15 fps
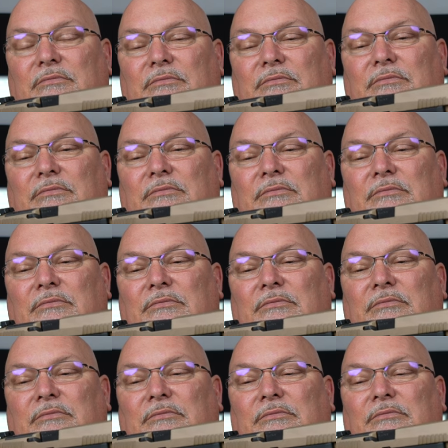
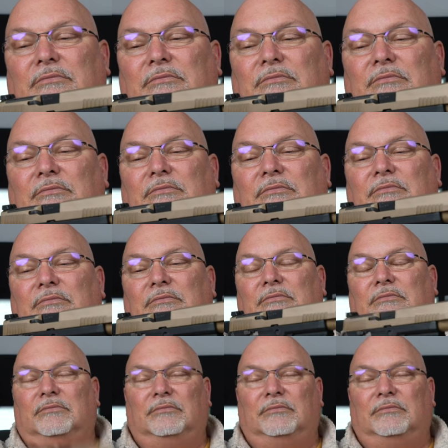Nothing is said.